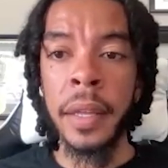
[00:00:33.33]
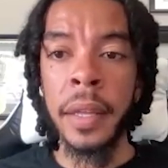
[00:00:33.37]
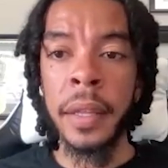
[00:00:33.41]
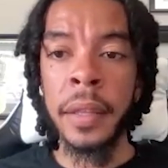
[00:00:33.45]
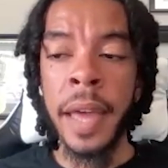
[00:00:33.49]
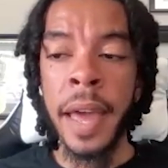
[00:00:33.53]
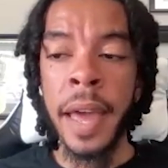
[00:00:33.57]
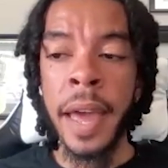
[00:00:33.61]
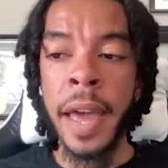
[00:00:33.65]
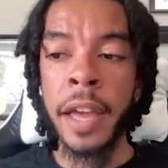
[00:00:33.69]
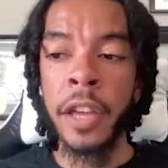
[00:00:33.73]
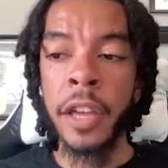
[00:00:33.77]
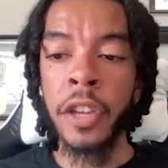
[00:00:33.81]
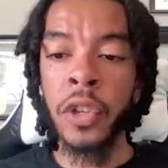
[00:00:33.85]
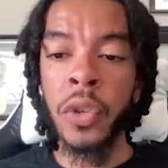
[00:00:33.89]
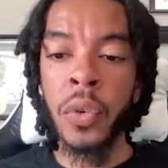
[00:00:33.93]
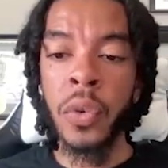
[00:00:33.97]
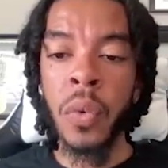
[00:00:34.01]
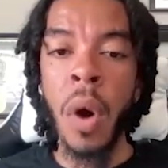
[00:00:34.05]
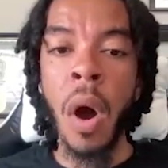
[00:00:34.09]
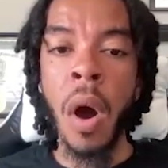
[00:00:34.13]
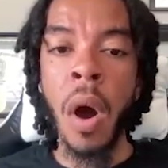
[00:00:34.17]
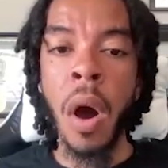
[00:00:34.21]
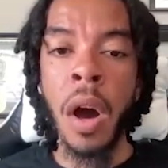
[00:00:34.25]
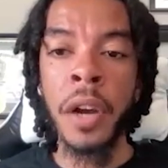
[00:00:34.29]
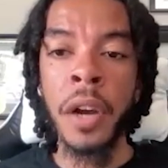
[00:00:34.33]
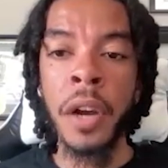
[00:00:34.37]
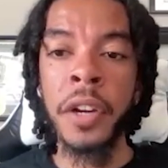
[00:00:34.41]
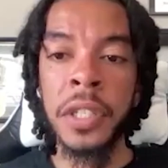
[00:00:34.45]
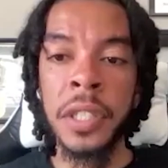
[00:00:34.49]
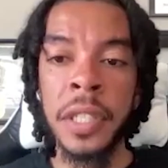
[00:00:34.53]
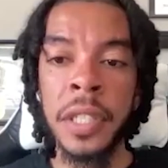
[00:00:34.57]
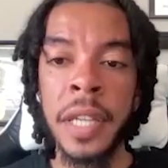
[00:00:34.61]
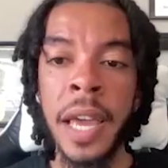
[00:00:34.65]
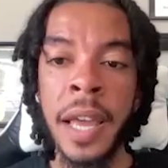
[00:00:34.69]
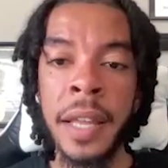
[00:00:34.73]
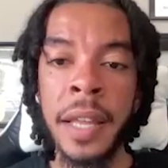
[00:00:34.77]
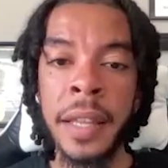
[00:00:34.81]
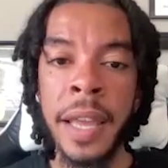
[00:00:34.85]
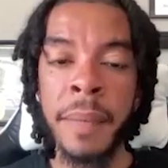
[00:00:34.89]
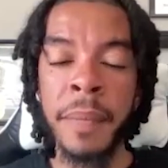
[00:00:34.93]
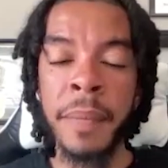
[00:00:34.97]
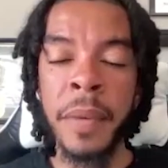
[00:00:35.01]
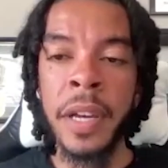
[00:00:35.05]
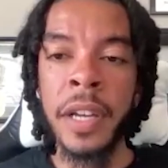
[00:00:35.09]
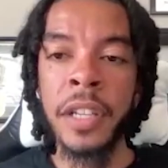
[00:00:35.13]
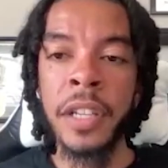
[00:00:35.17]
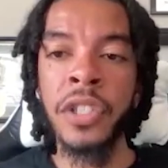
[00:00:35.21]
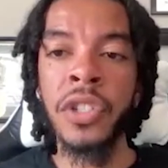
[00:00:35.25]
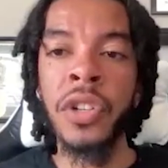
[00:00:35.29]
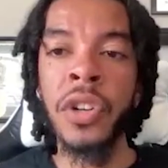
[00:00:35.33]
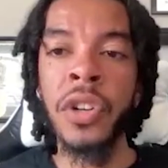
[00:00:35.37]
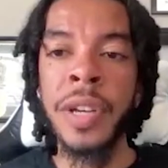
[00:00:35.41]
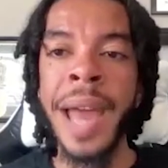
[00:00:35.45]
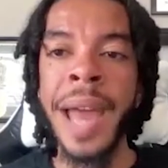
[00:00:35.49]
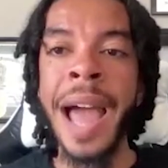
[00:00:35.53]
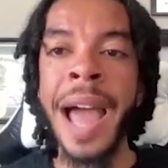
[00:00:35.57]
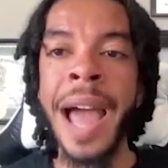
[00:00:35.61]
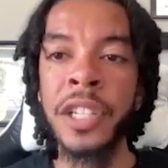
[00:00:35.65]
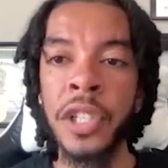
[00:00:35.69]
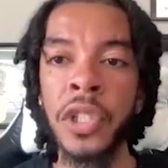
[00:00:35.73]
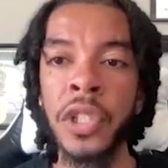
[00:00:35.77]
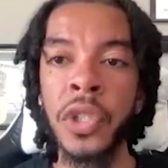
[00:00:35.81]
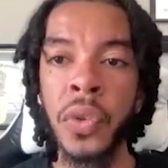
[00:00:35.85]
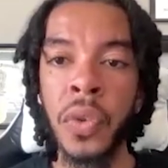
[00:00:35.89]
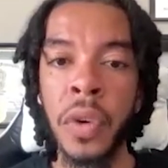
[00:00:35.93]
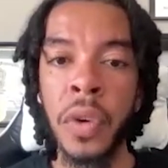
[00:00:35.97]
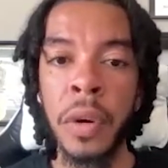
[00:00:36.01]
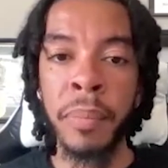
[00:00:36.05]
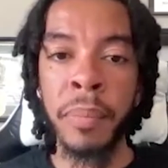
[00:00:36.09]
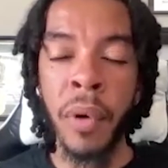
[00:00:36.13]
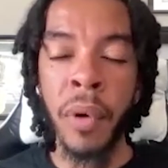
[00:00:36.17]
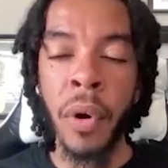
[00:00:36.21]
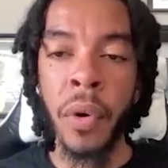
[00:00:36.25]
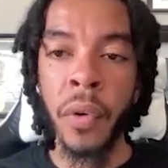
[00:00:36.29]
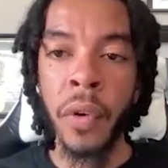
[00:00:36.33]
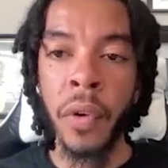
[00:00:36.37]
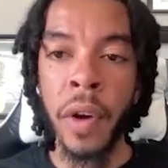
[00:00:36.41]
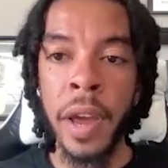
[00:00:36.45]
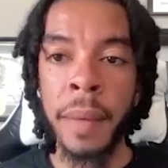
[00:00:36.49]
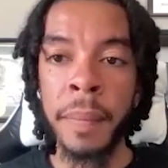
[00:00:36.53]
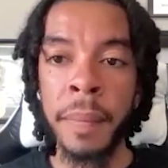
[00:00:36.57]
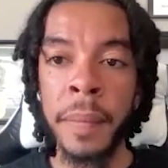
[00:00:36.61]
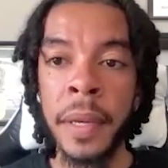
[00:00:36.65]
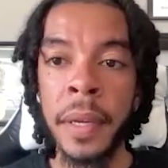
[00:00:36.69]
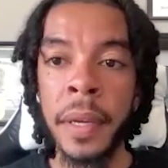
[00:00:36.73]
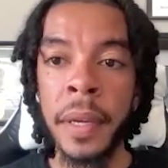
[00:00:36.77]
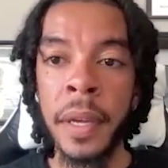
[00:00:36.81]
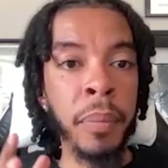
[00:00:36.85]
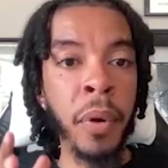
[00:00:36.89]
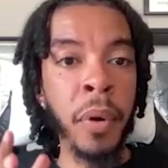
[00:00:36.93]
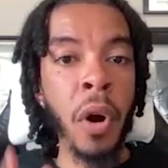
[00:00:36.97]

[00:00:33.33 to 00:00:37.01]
that you all understand that, because you're not just doing programming.